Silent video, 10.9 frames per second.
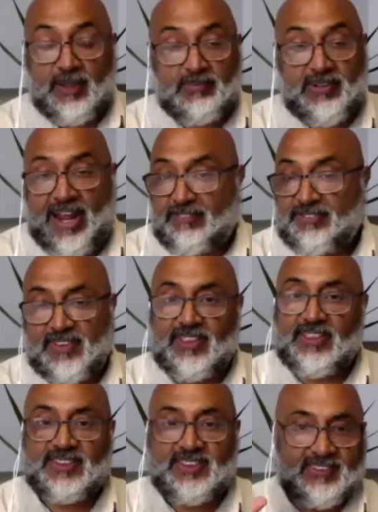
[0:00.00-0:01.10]

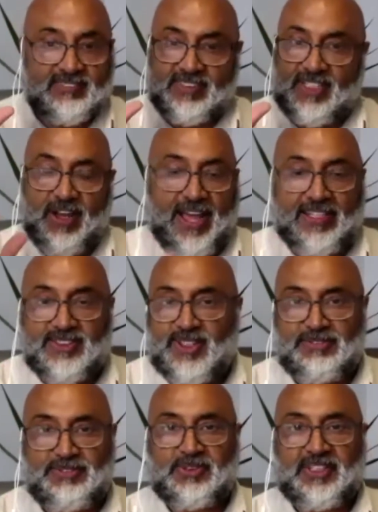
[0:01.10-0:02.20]
rafters and, hats off
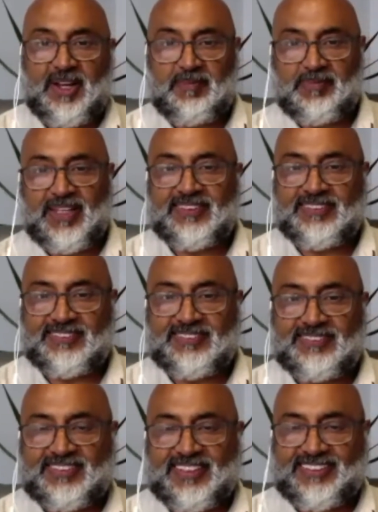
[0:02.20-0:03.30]
to them.
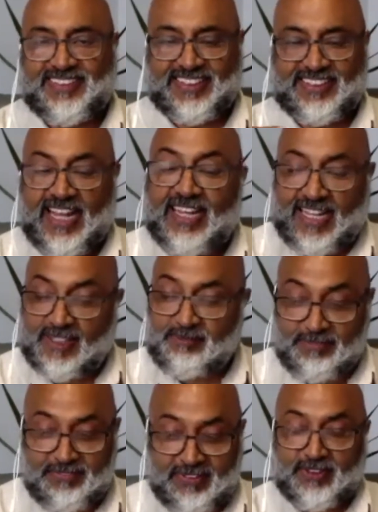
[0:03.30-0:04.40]
I like my
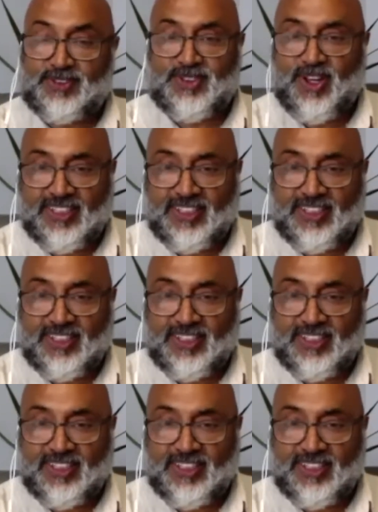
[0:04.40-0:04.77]
feet on solid